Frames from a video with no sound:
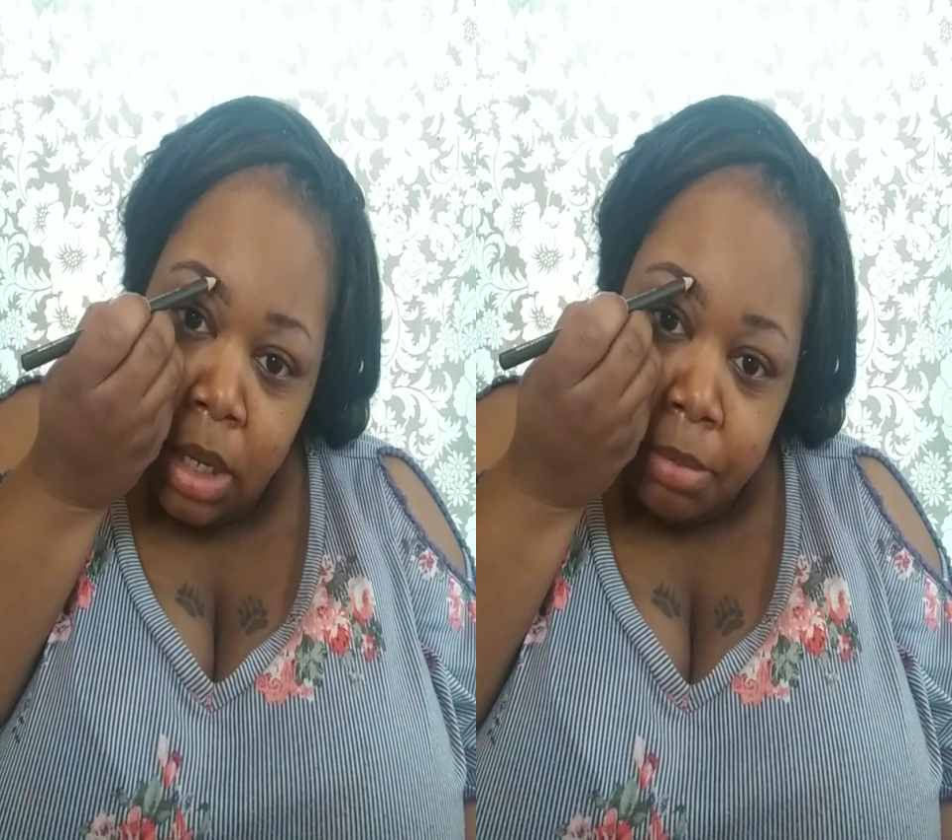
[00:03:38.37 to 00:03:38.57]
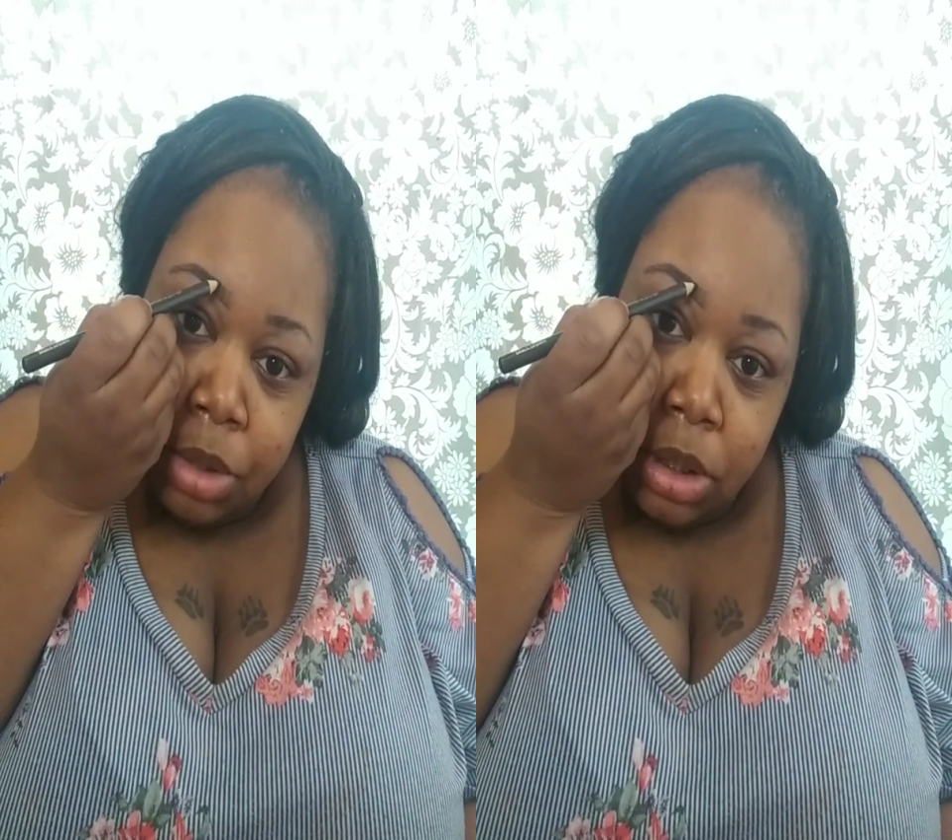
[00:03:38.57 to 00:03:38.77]

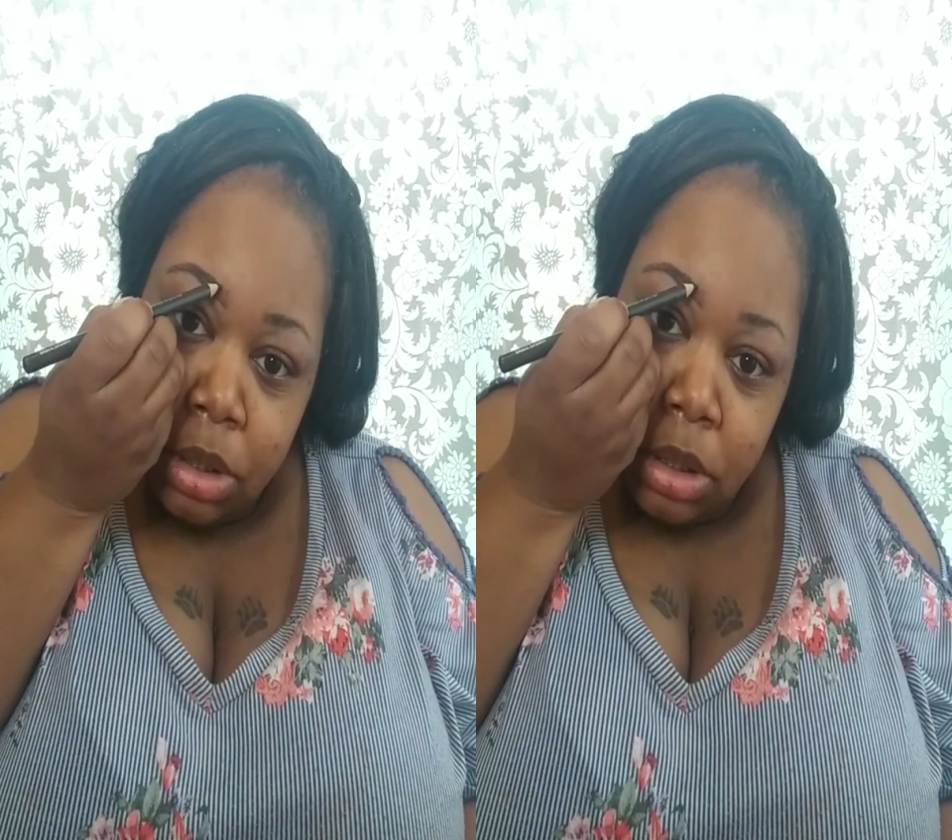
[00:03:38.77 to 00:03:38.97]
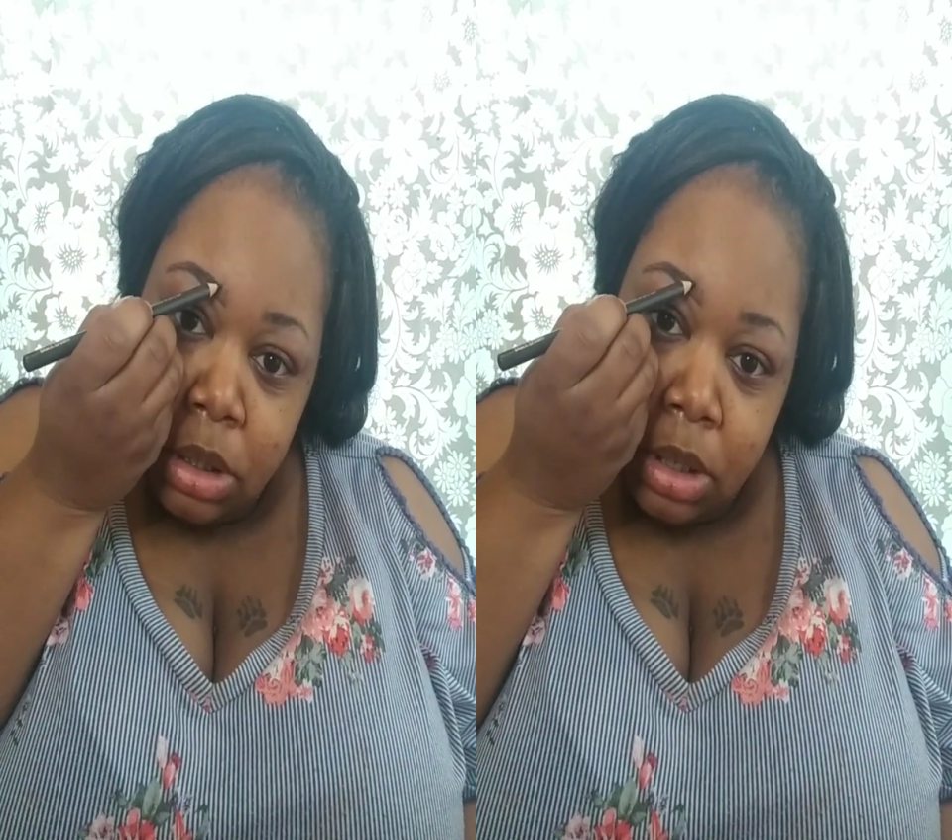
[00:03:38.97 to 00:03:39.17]
I'm just
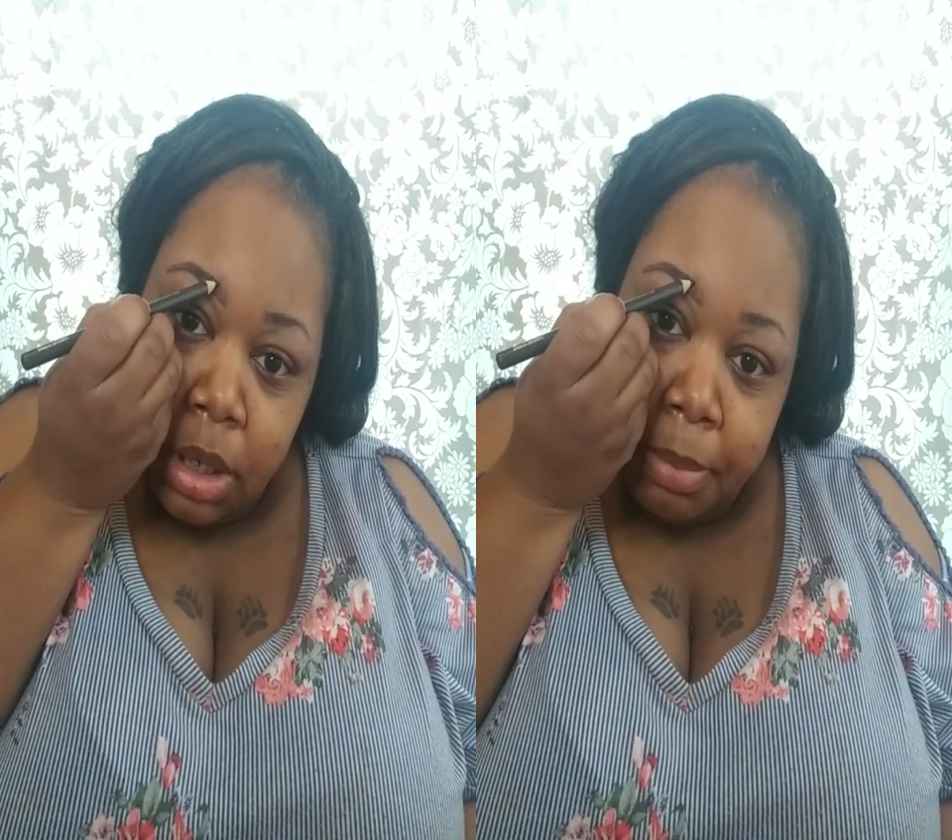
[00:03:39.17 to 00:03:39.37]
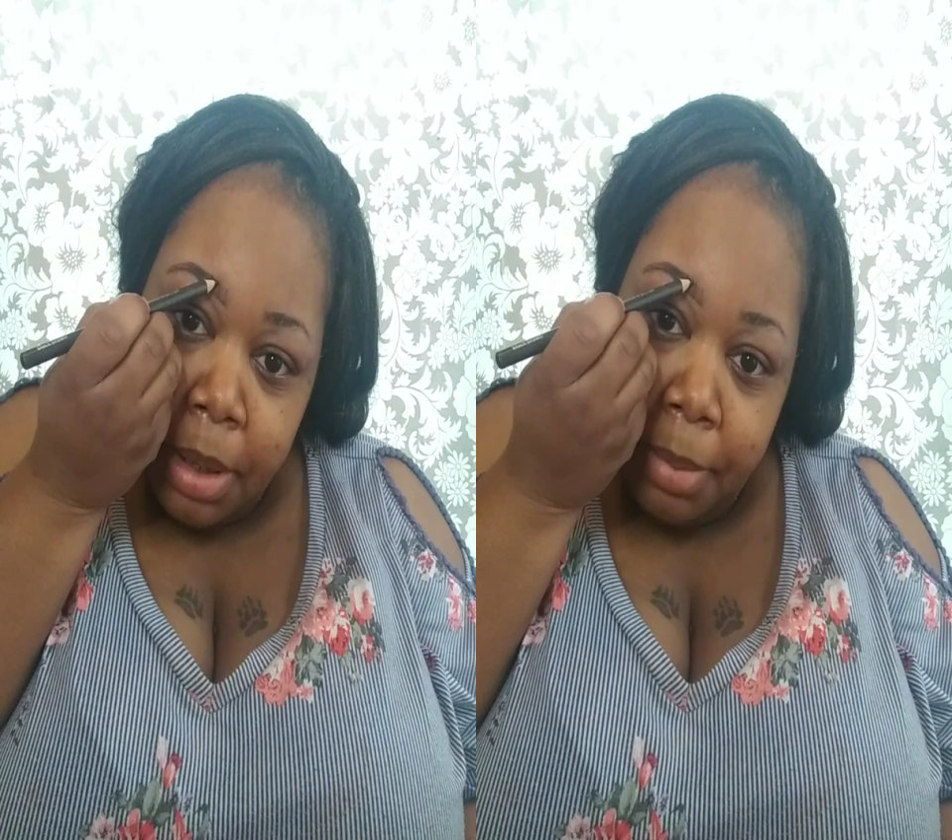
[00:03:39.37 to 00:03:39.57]
going to
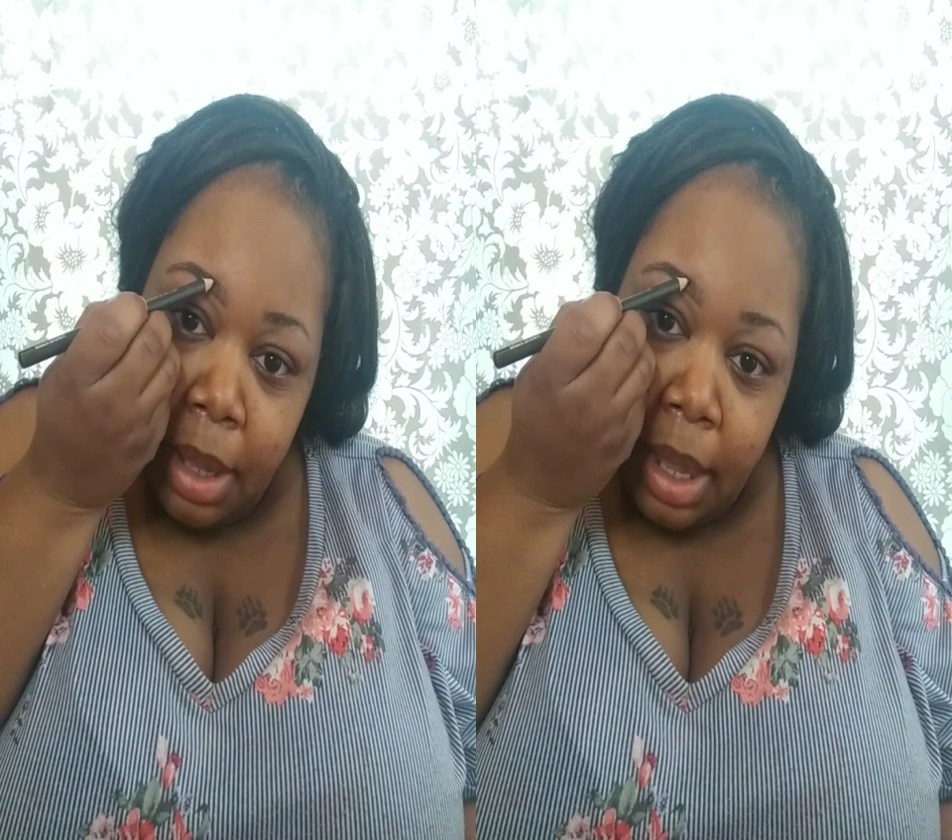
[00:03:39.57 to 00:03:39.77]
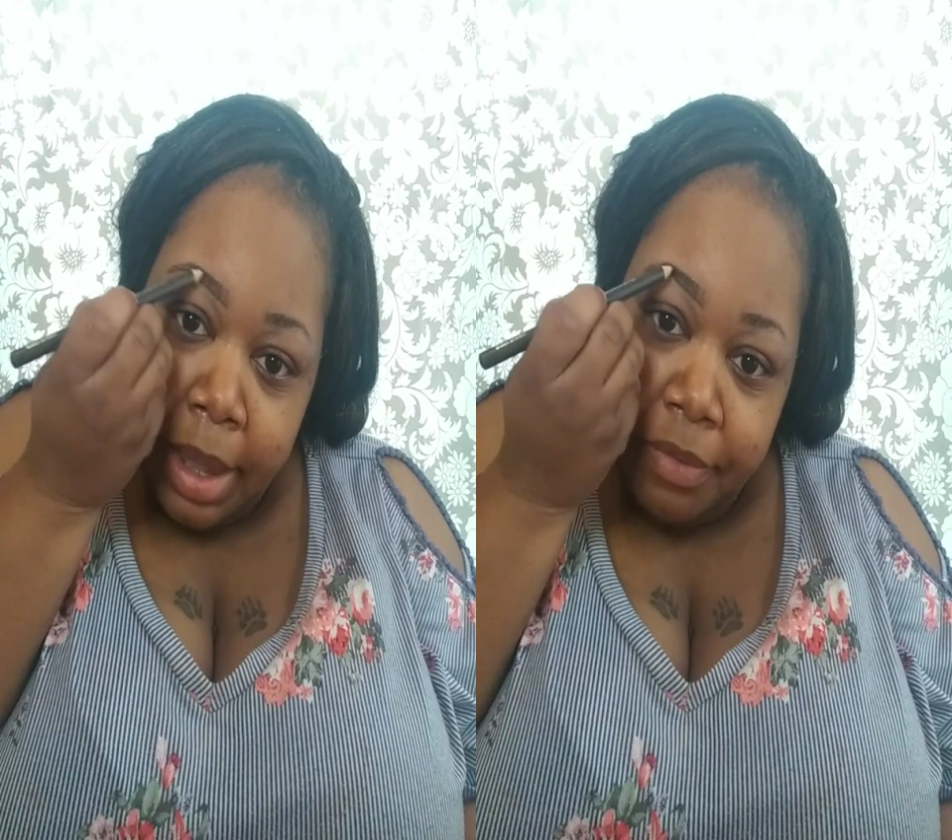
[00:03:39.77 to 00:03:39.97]
start maybe a
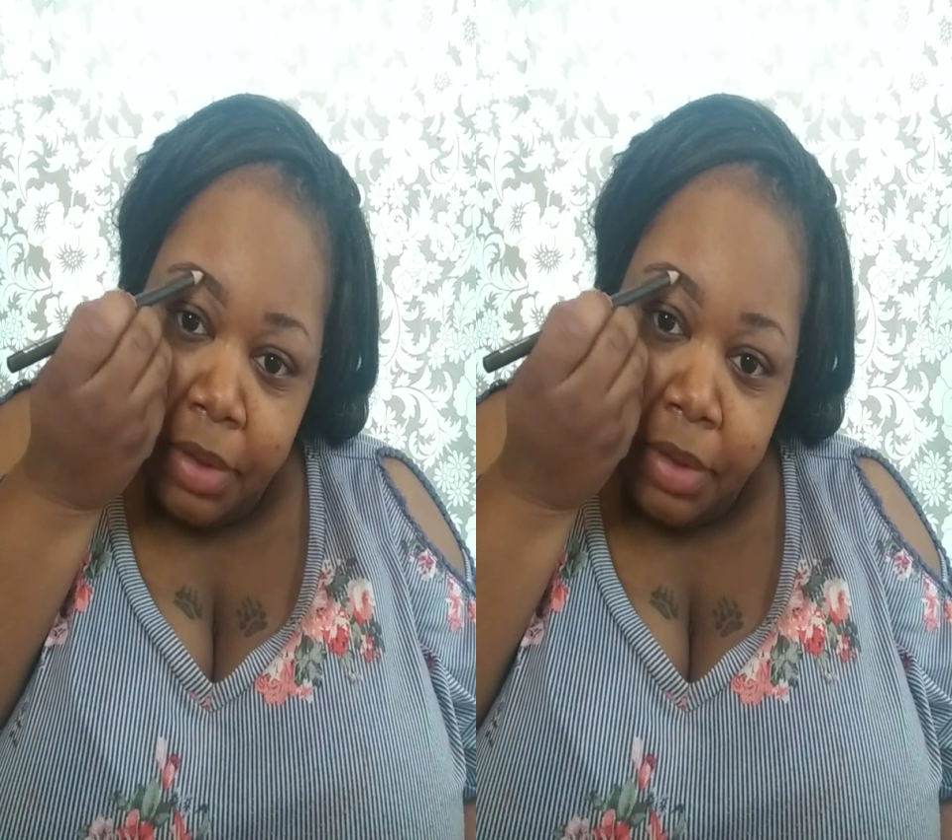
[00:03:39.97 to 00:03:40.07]
½